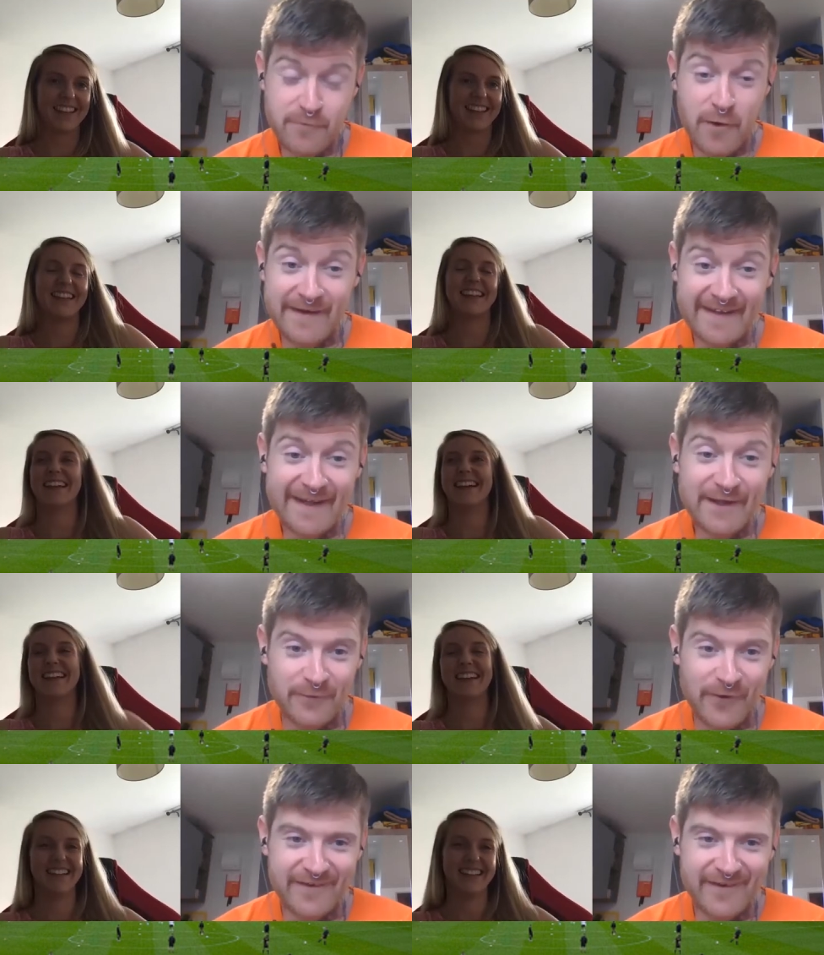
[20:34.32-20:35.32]
Speaker 1: probably a little
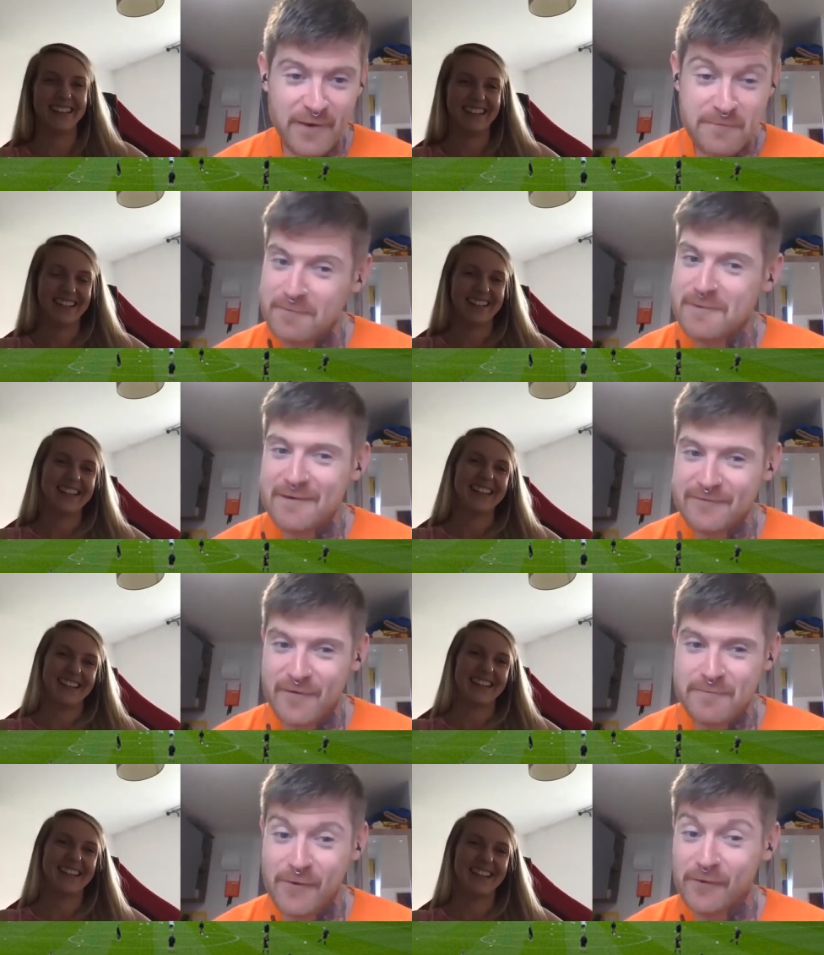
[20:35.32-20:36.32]
one or probably
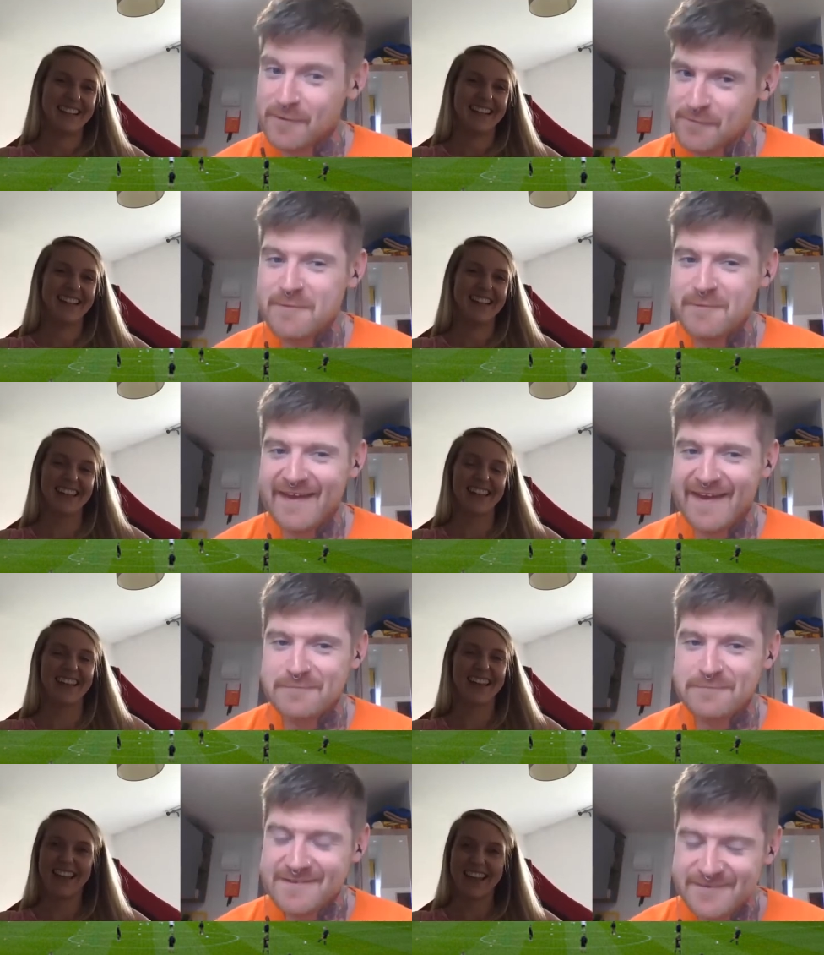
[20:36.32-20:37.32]
football or probably
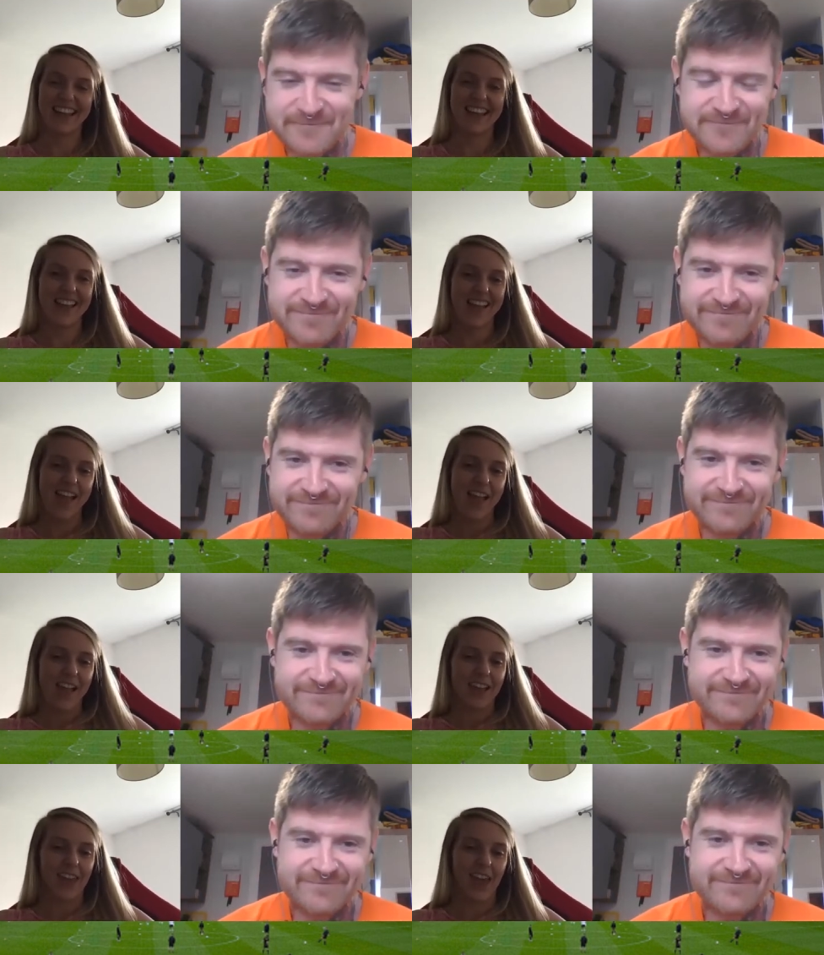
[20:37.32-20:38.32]
Hibs.
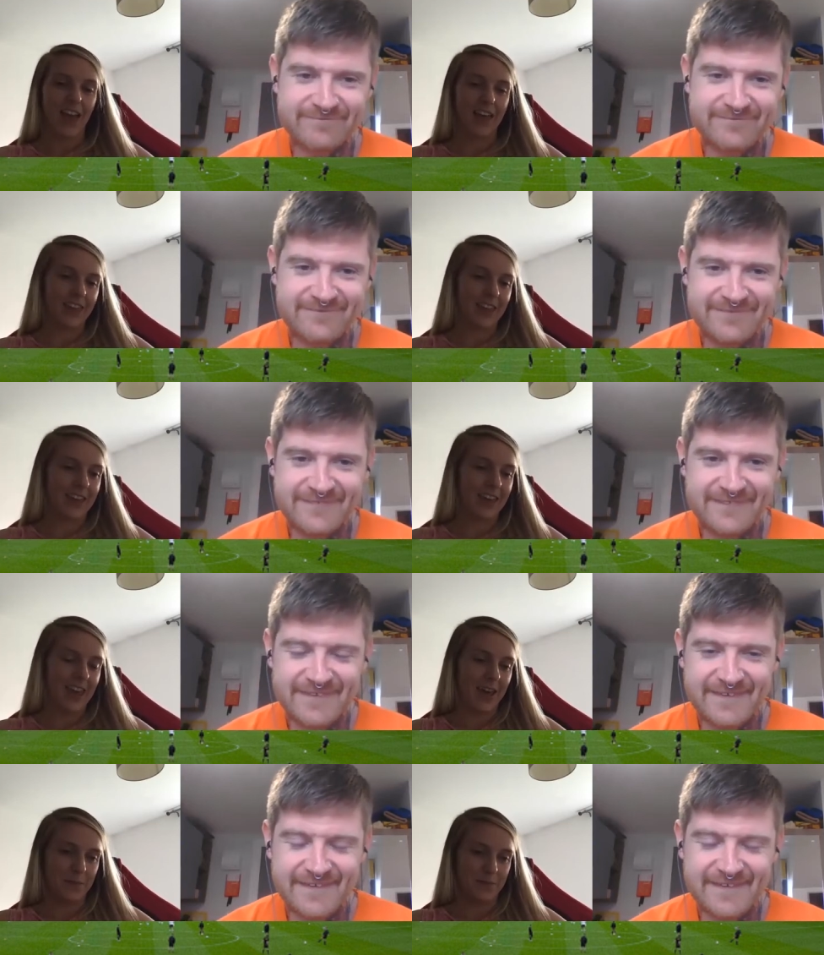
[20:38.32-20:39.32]
Speaker 2: Yeah, I think
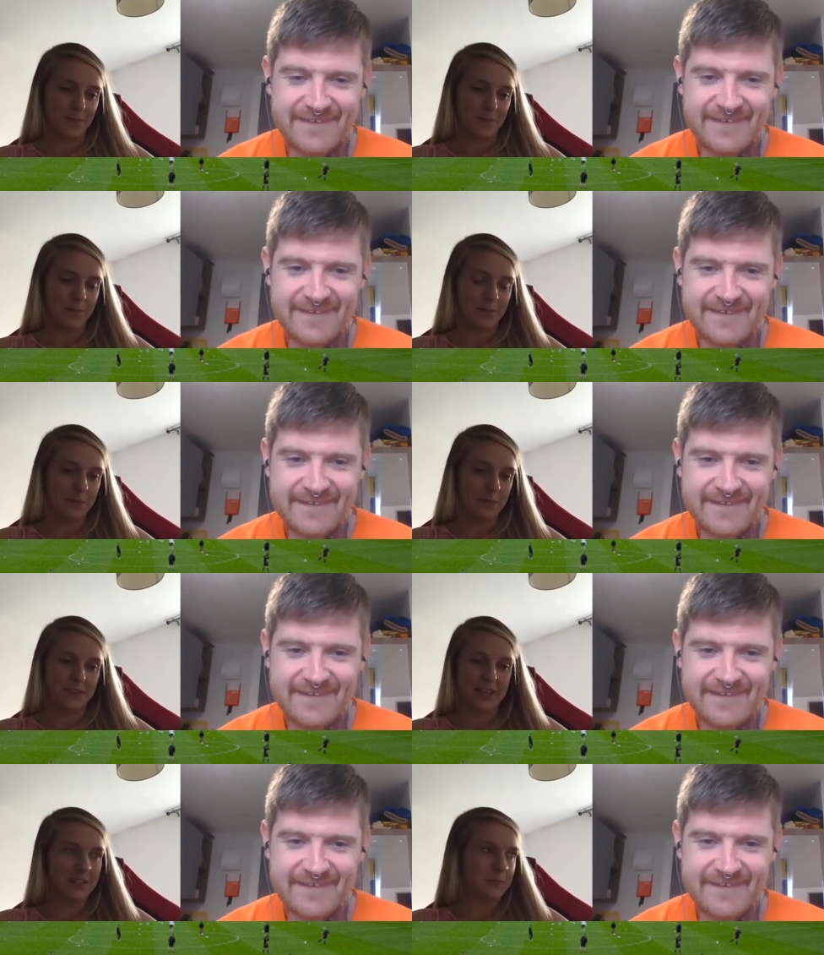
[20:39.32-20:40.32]
um, people have
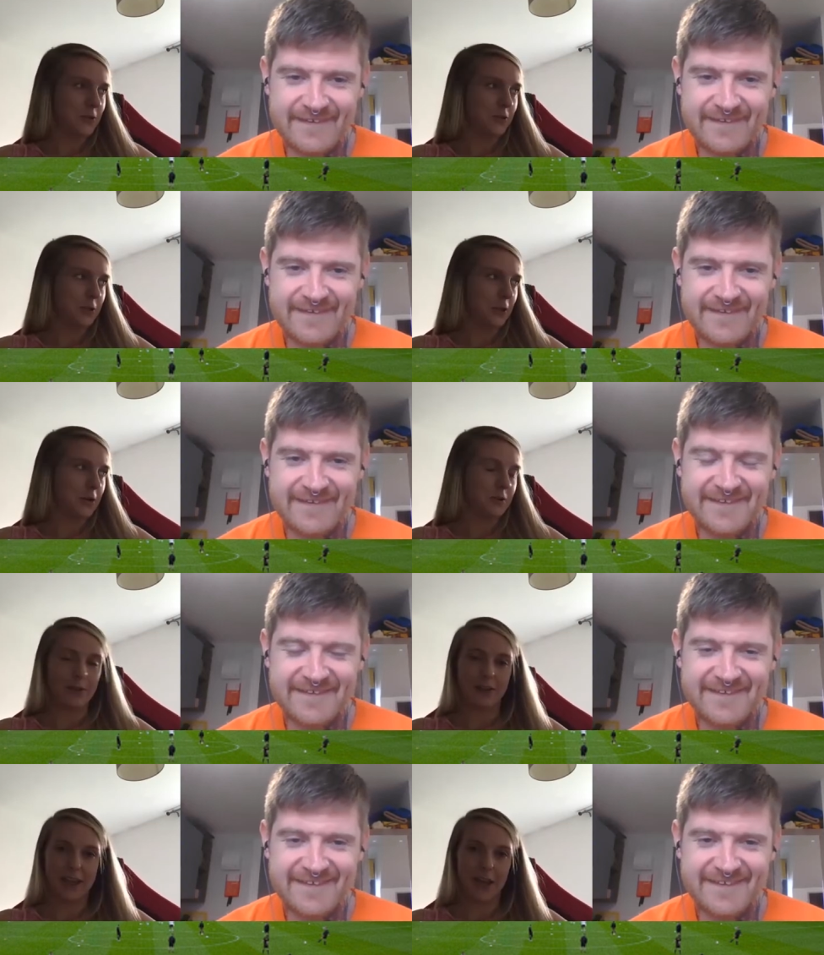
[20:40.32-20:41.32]
said to me during lockdown,
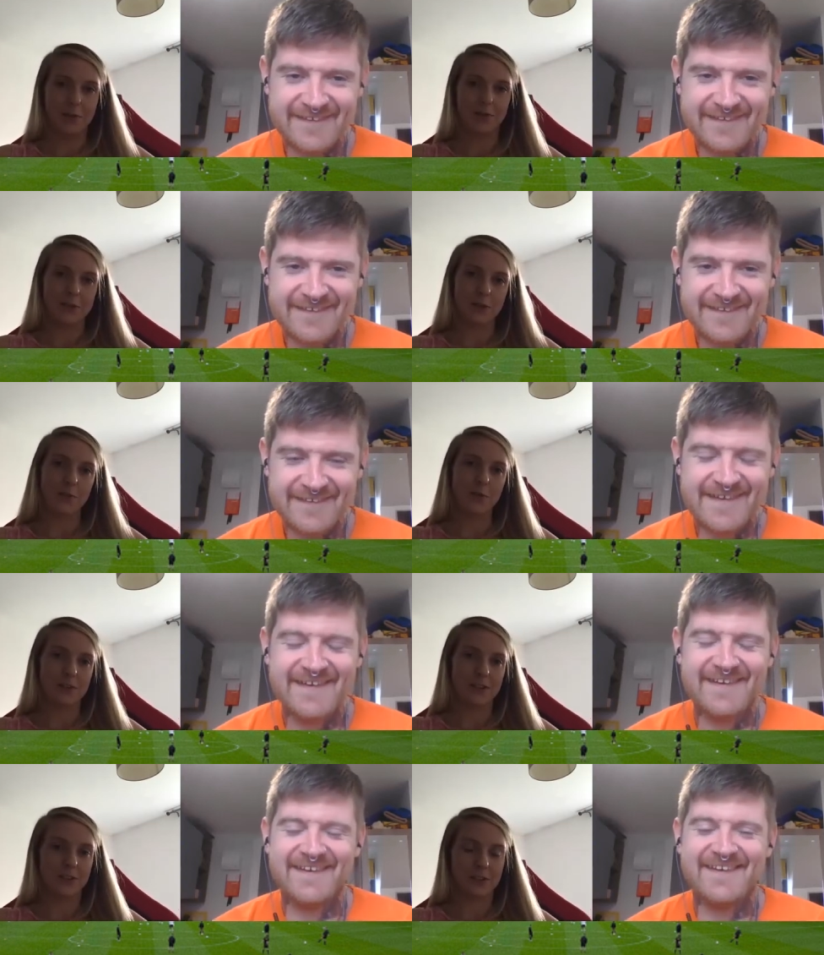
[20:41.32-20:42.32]
like, how have you coped?
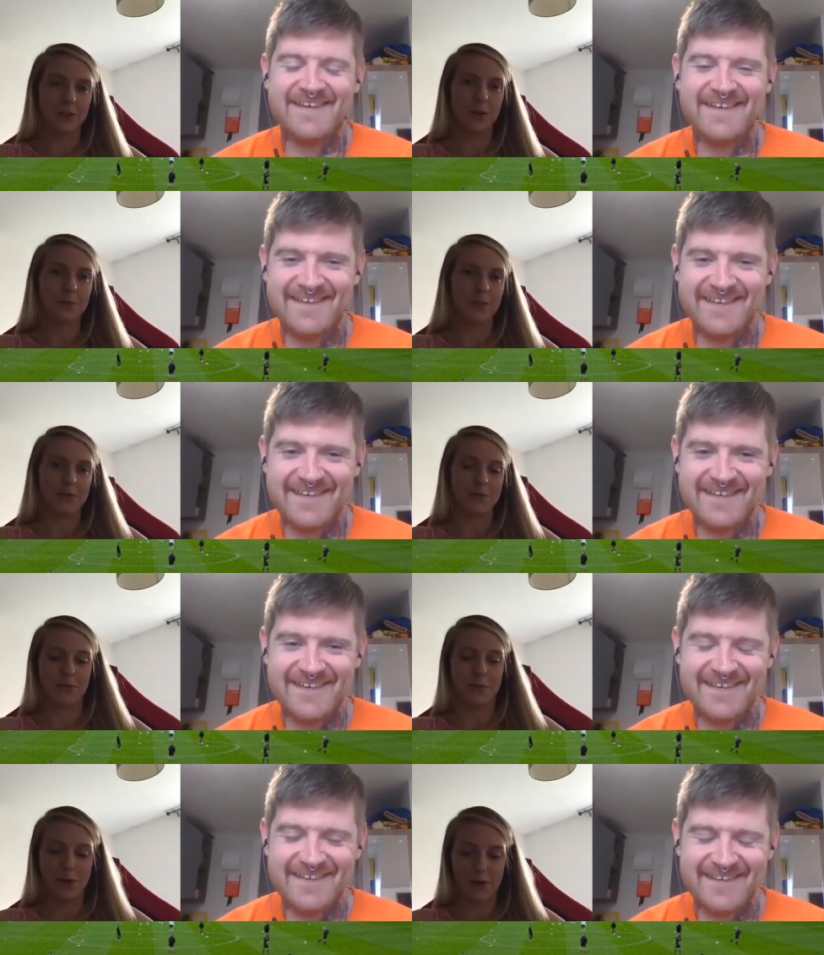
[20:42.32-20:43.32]
Because you're normally
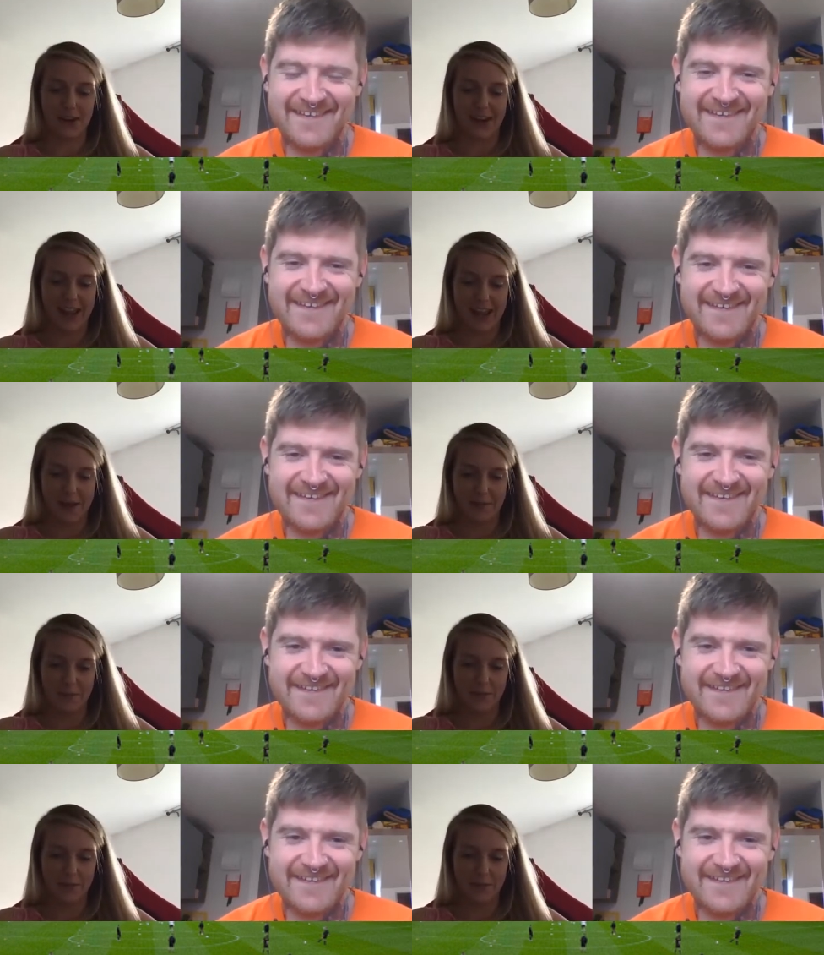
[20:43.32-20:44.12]
full on. Um,